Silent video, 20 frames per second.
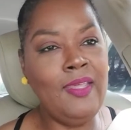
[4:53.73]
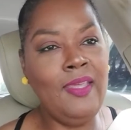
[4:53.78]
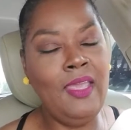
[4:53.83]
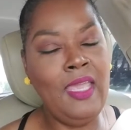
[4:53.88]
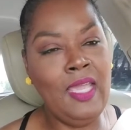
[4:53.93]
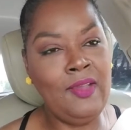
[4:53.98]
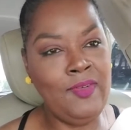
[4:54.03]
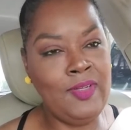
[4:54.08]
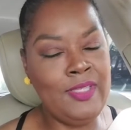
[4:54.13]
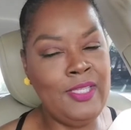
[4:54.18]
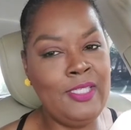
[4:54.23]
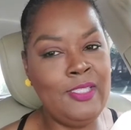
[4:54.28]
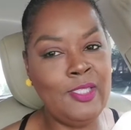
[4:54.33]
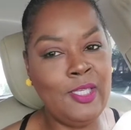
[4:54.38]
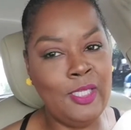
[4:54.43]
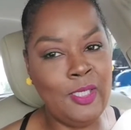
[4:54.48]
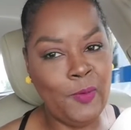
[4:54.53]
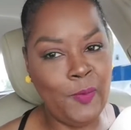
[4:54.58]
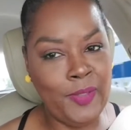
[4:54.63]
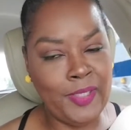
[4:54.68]
Everything's
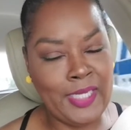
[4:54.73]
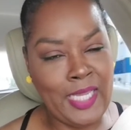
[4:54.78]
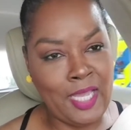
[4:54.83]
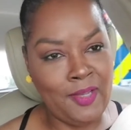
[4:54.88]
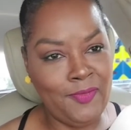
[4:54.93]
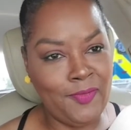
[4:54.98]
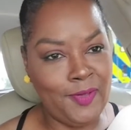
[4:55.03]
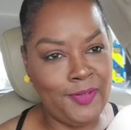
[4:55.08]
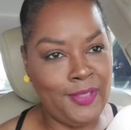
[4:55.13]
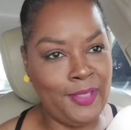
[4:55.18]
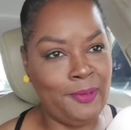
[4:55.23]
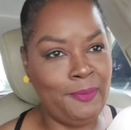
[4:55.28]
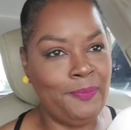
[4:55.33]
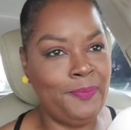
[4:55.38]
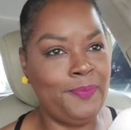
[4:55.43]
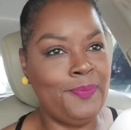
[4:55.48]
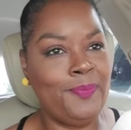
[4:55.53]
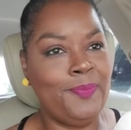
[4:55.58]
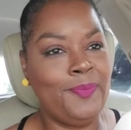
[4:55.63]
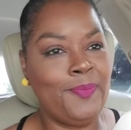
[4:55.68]
going to work out for them.
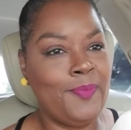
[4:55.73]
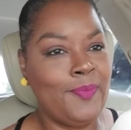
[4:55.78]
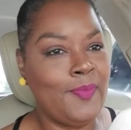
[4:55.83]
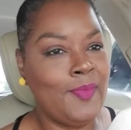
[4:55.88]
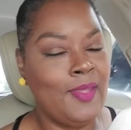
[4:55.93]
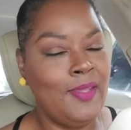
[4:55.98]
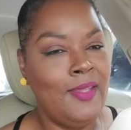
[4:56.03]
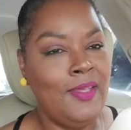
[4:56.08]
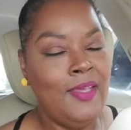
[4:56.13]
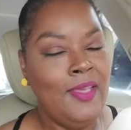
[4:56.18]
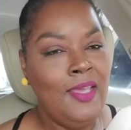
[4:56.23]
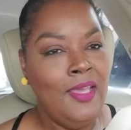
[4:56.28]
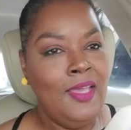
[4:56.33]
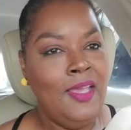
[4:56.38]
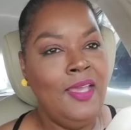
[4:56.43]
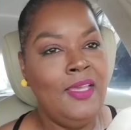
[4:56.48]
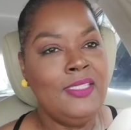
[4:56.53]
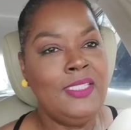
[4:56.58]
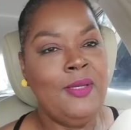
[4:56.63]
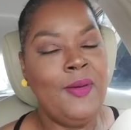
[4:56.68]

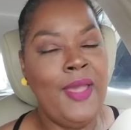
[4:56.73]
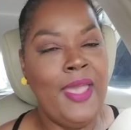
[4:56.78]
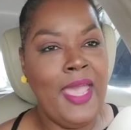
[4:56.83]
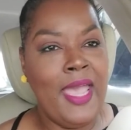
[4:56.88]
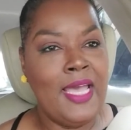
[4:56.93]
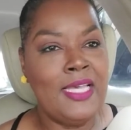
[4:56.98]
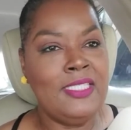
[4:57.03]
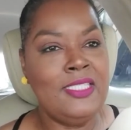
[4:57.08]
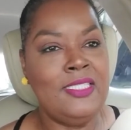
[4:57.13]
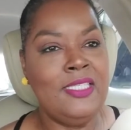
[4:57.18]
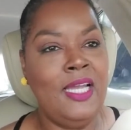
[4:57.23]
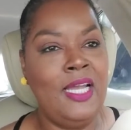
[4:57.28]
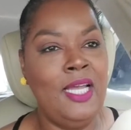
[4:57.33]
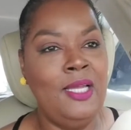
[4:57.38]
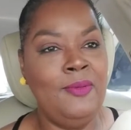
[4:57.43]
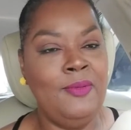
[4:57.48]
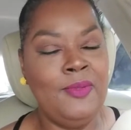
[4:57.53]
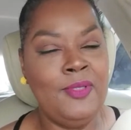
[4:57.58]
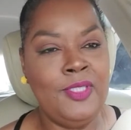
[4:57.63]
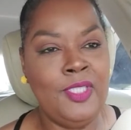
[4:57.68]
So I asked,
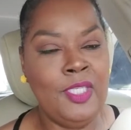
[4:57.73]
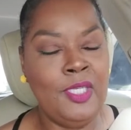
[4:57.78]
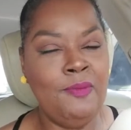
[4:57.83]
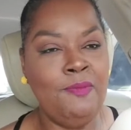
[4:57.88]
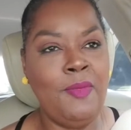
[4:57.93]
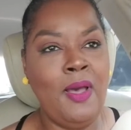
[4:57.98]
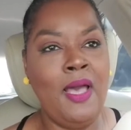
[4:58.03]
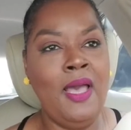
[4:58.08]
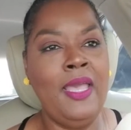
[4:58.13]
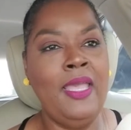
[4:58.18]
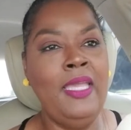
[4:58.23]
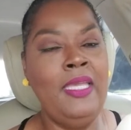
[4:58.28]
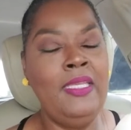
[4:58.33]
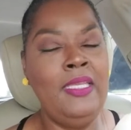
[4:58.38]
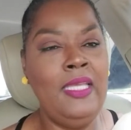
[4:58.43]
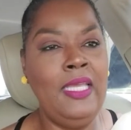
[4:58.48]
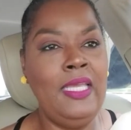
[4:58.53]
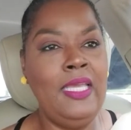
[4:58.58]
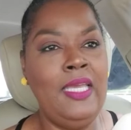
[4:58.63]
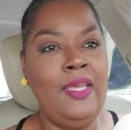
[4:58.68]
do you
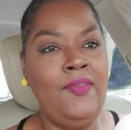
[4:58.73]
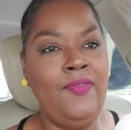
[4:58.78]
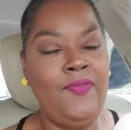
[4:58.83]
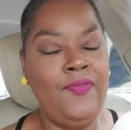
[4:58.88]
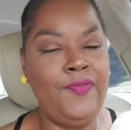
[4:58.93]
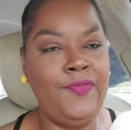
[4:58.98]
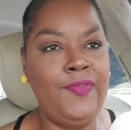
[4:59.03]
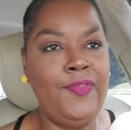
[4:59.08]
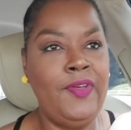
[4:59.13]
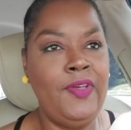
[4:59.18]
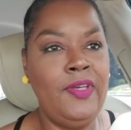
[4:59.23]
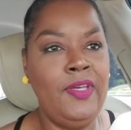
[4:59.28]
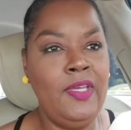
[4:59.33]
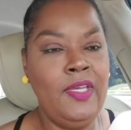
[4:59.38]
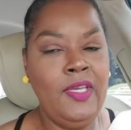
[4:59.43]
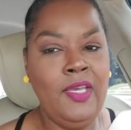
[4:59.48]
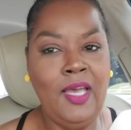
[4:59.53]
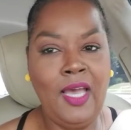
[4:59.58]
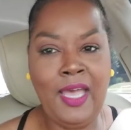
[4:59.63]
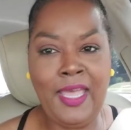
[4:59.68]
mind if
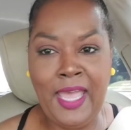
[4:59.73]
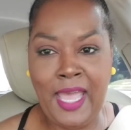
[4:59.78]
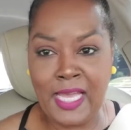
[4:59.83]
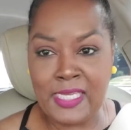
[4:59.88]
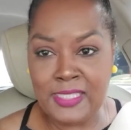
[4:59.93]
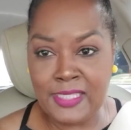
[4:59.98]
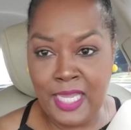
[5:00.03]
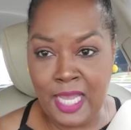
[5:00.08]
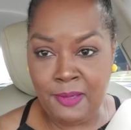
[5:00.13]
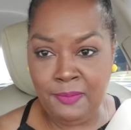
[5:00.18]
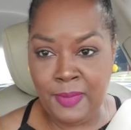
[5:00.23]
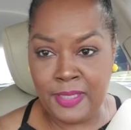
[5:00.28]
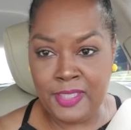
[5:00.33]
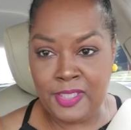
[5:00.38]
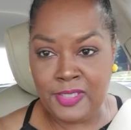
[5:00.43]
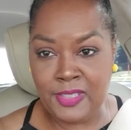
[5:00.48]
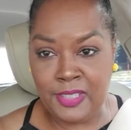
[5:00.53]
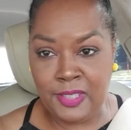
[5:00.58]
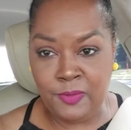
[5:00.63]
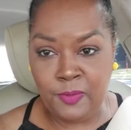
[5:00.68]
I asked how
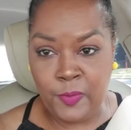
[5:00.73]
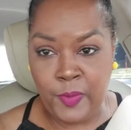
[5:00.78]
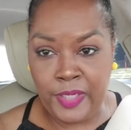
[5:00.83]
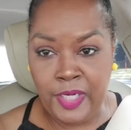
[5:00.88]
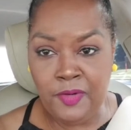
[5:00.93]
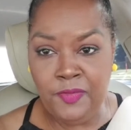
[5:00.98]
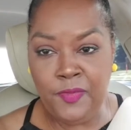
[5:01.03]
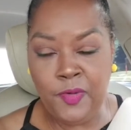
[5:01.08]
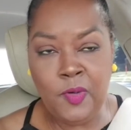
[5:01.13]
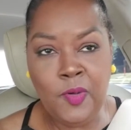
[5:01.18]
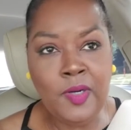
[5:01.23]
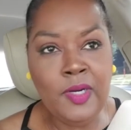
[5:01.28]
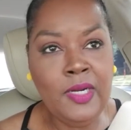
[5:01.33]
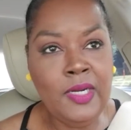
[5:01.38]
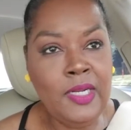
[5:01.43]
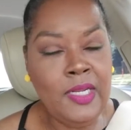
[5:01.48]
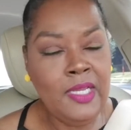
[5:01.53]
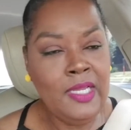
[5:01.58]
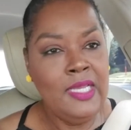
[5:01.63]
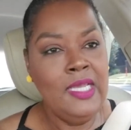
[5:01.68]
much it rented for,
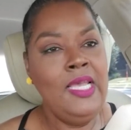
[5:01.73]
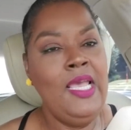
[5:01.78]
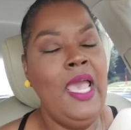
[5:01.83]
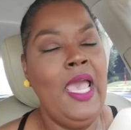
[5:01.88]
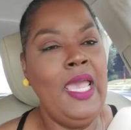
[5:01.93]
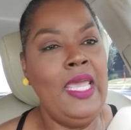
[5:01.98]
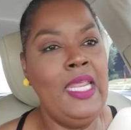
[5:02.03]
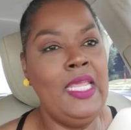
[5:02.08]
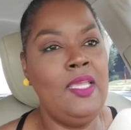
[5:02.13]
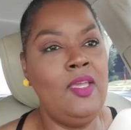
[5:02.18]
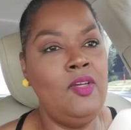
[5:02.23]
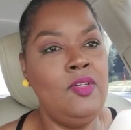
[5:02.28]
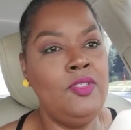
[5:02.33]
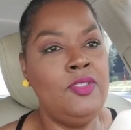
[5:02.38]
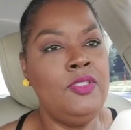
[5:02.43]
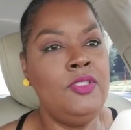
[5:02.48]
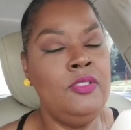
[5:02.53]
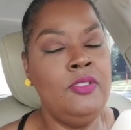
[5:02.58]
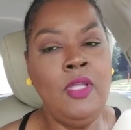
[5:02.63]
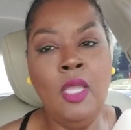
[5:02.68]
and he
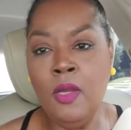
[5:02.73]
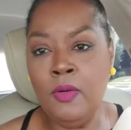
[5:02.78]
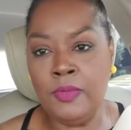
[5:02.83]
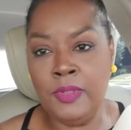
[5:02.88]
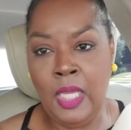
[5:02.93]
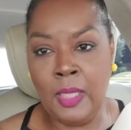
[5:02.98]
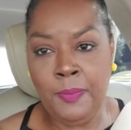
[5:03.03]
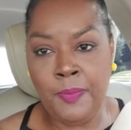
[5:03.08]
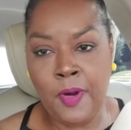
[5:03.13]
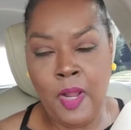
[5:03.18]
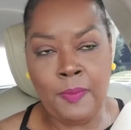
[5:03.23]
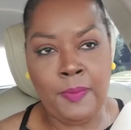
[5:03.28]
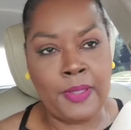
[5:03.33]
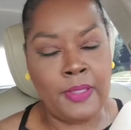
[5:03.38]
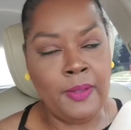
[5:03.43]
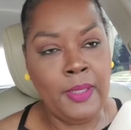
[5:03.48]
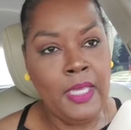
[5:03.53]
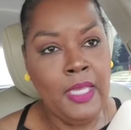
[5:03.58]
goes, no, not a problem.